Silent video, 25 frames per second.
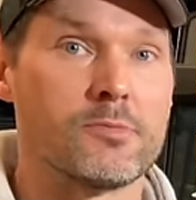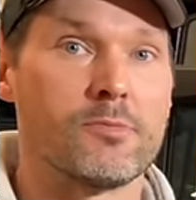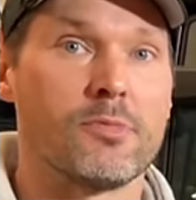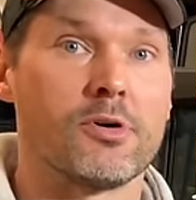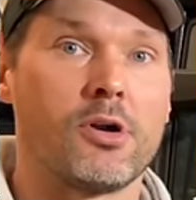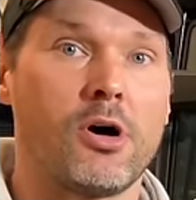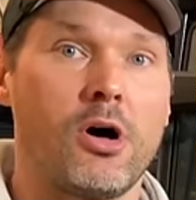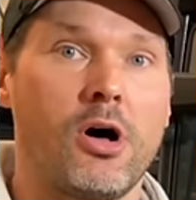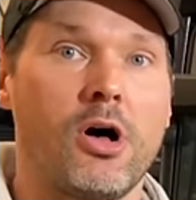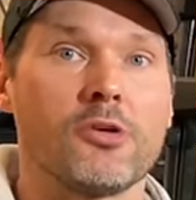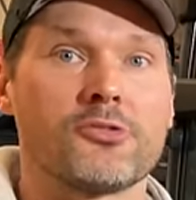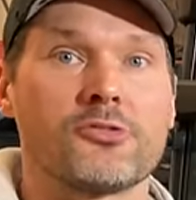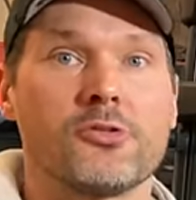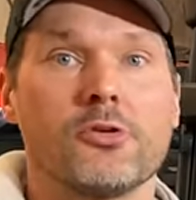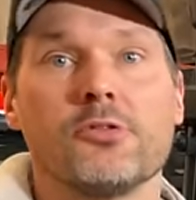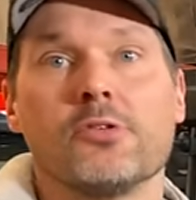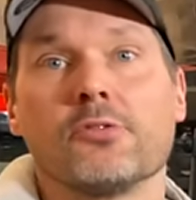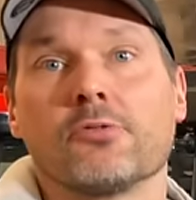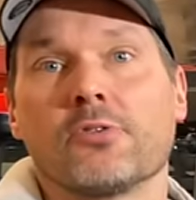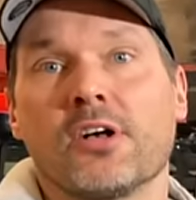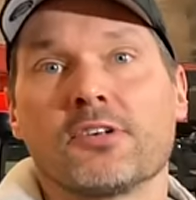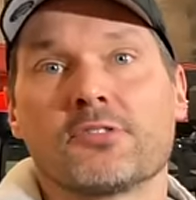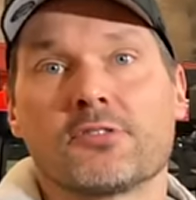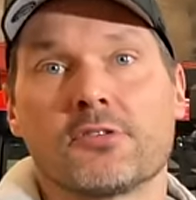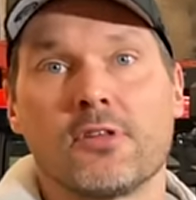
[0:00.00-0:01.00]
but also the
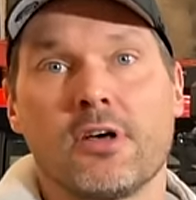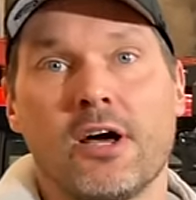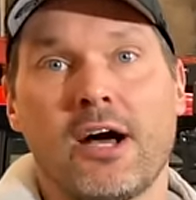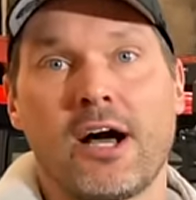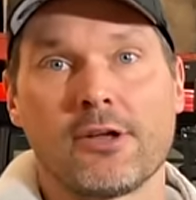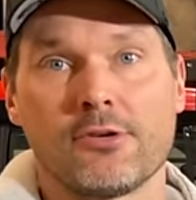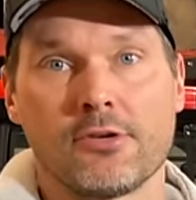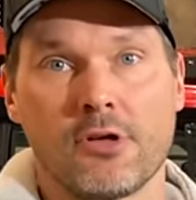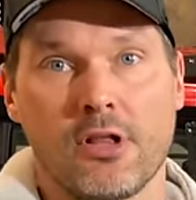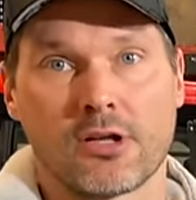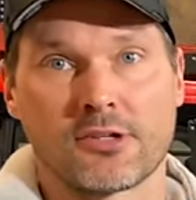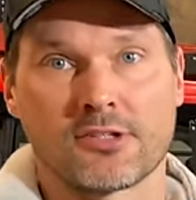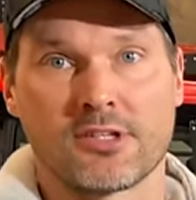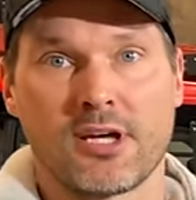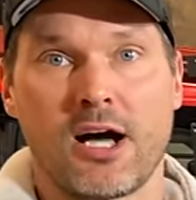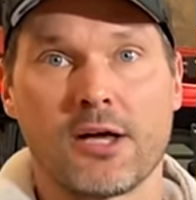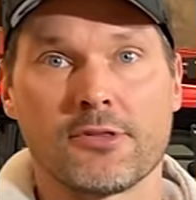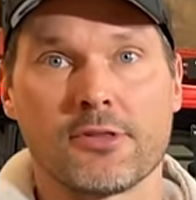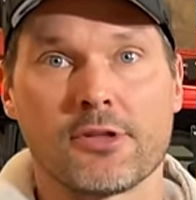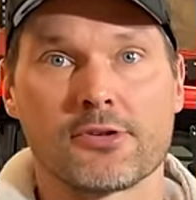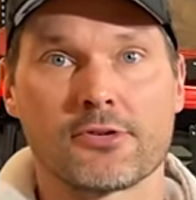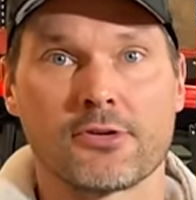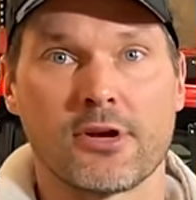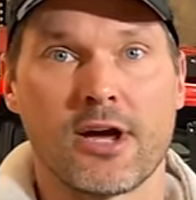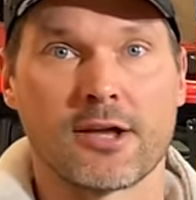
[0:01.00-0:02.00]
rest of the hydraulics on
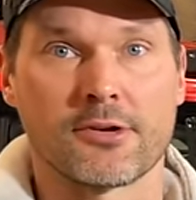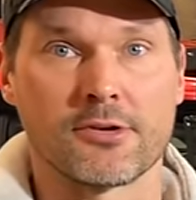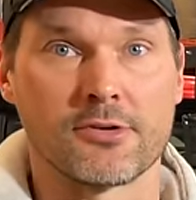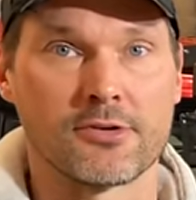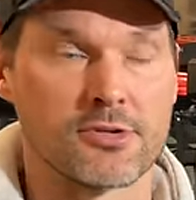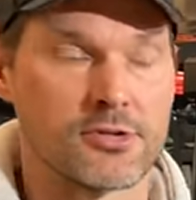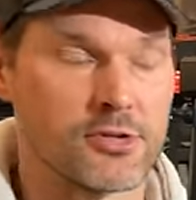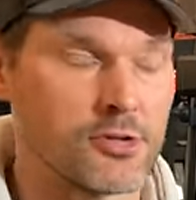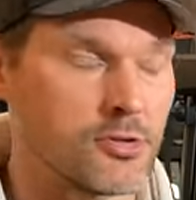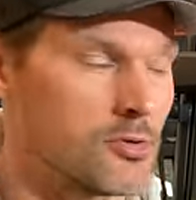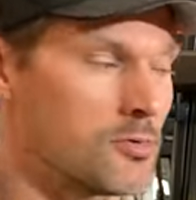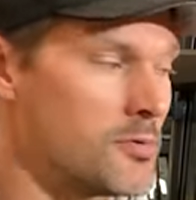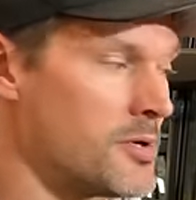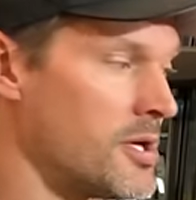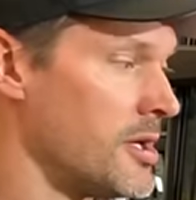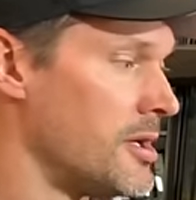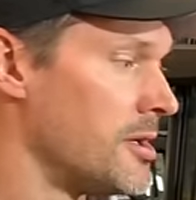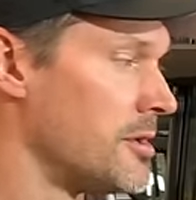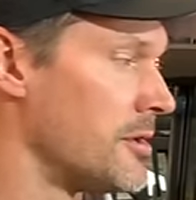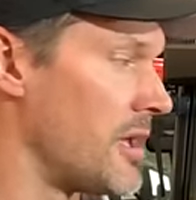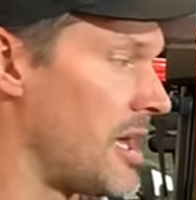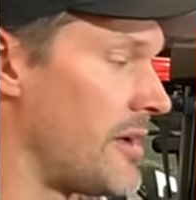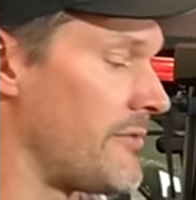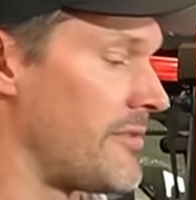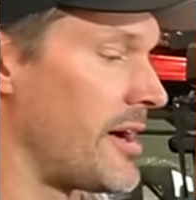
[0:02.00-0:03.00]
the tractor too.
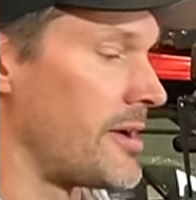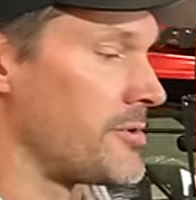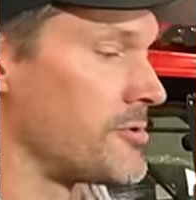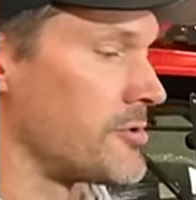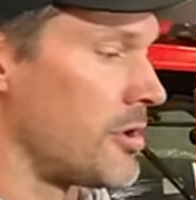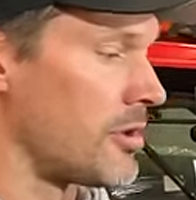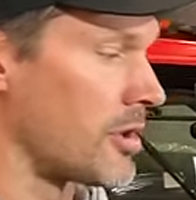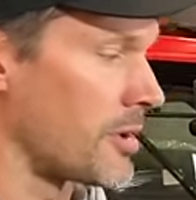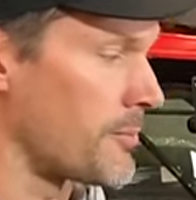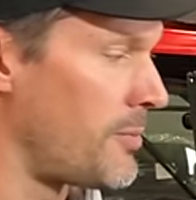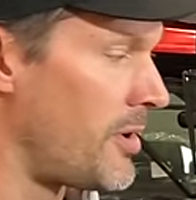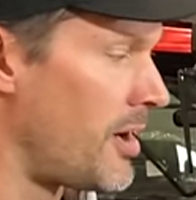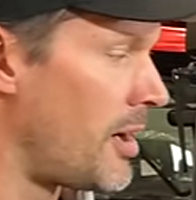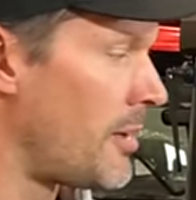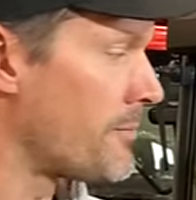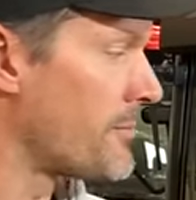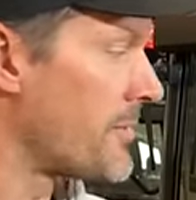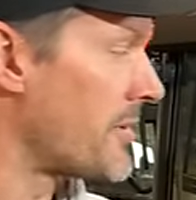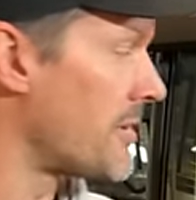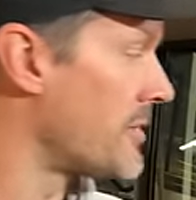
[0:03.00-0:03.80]
You'll have a hydraulic pump there